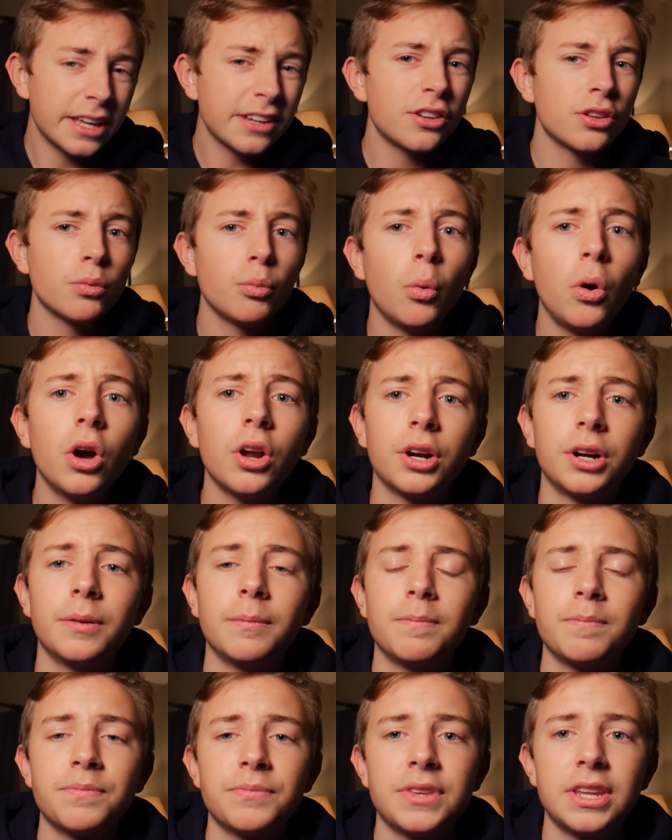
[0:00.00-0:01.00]
Get to the
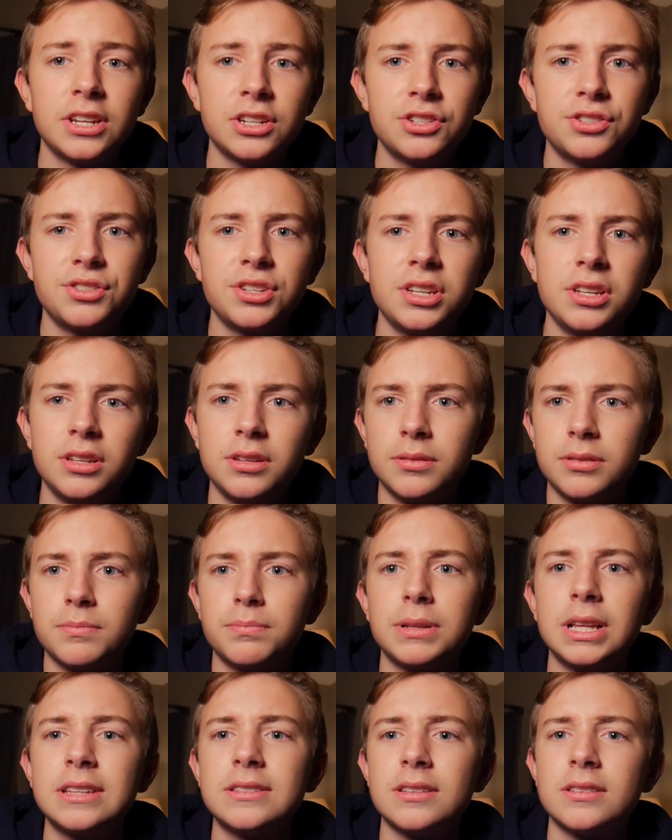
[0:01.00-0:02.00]
water, and she
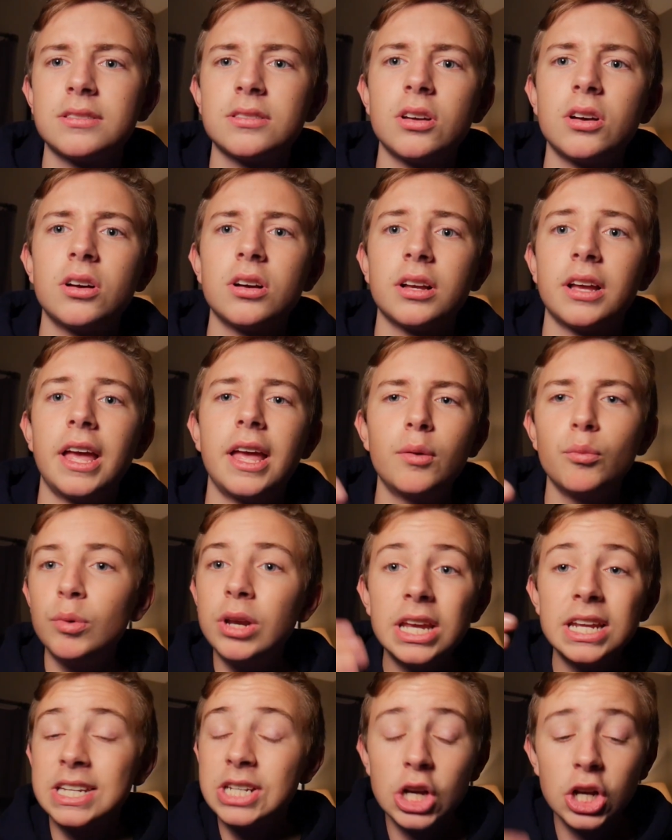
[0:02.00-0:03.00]
plays a song, and
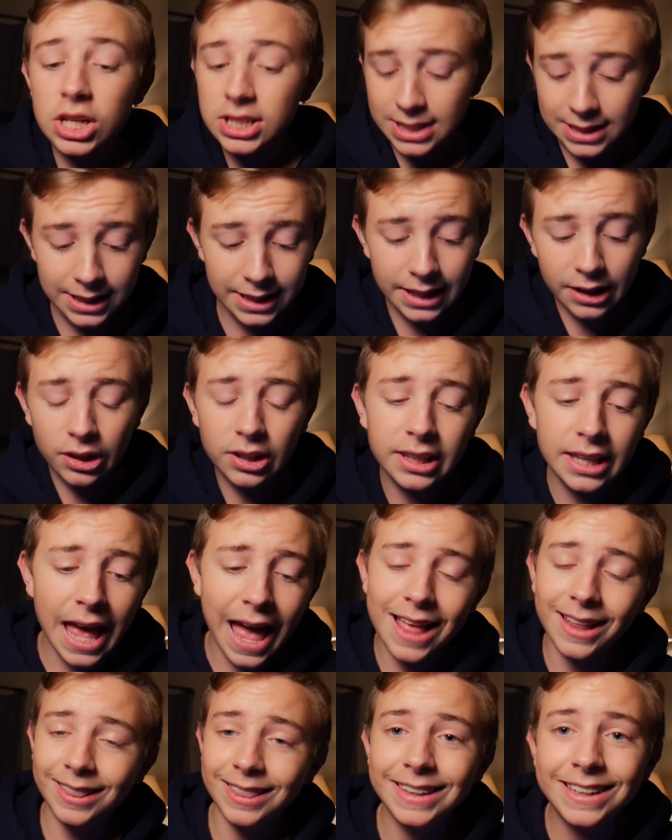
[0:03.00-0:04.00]
it took us literally
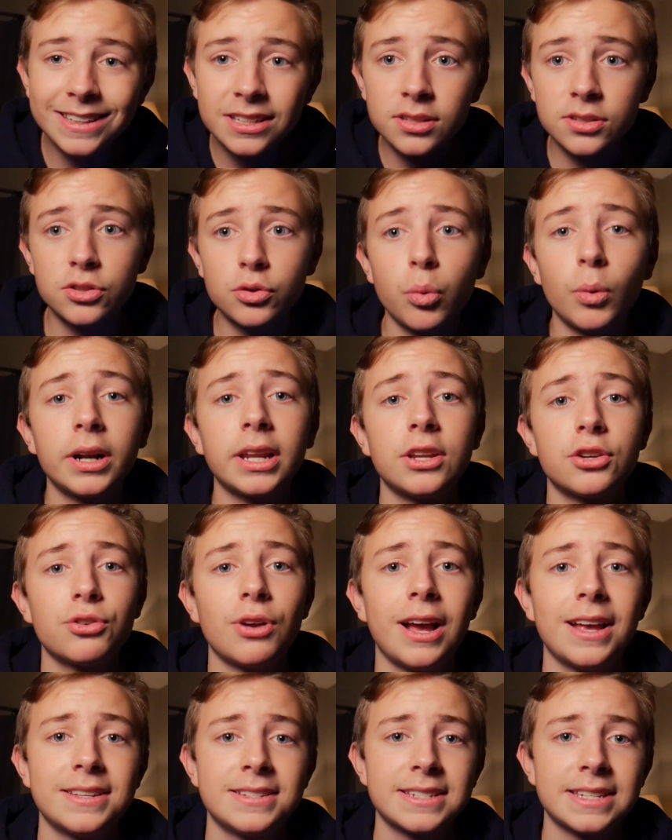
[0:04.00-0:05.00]
at least 20
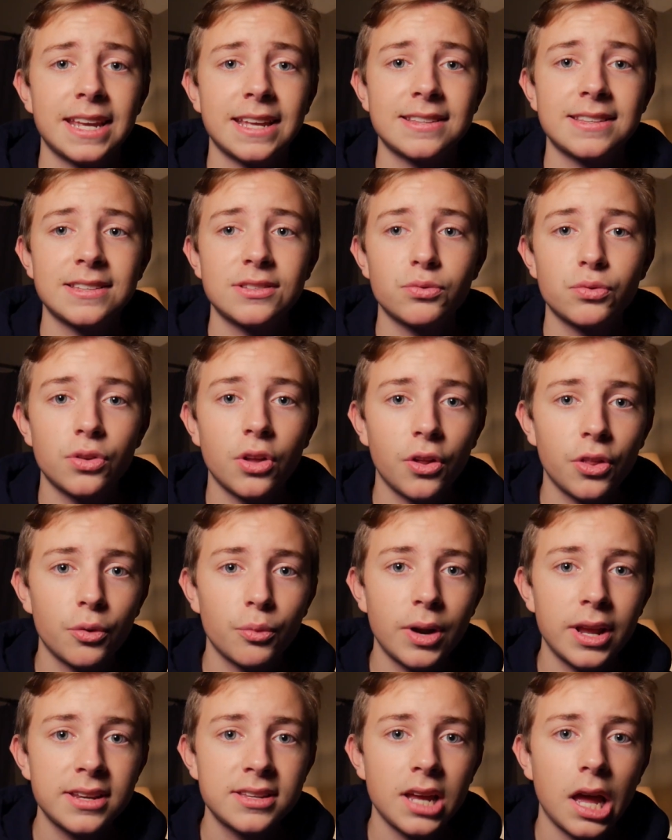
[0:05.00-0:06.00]
tries to get this on the
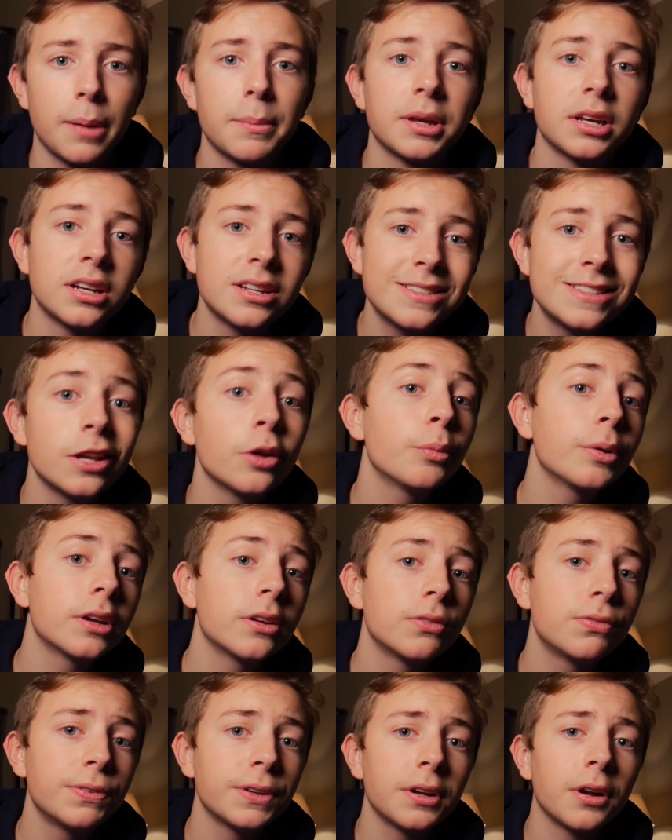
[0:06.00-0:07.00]
right timing until we
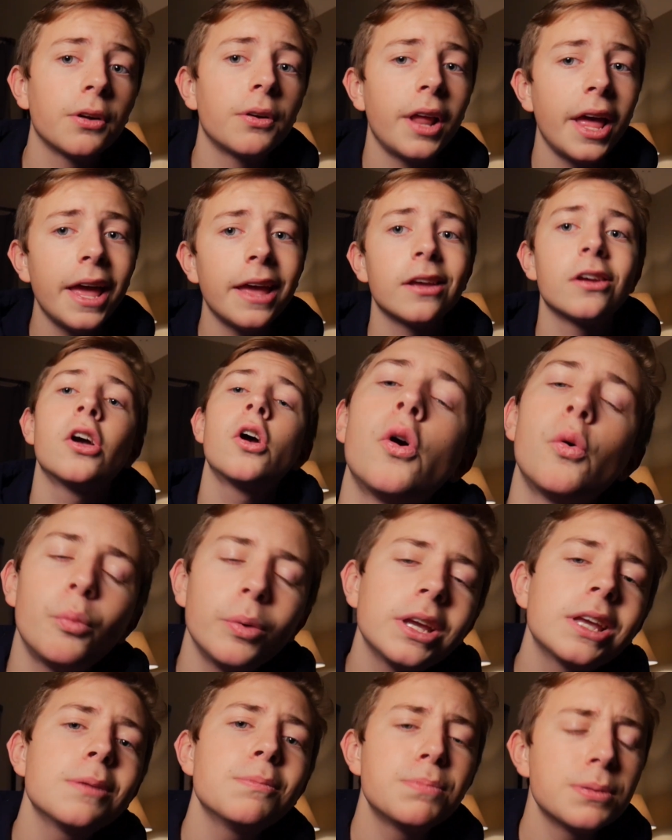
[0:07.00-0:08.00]
could figure out, hey,
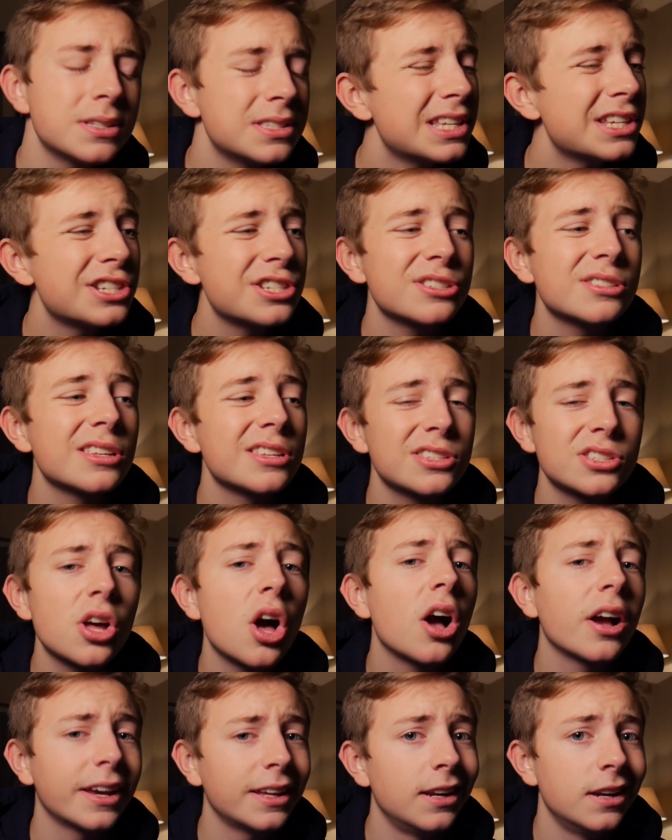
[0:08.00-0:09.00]
we can position the
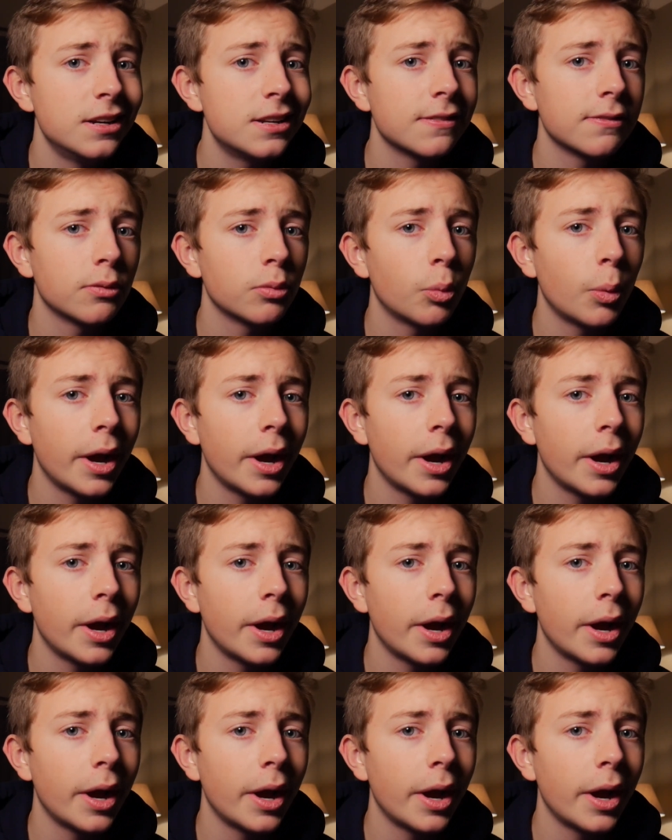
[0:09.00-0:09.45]
song in a different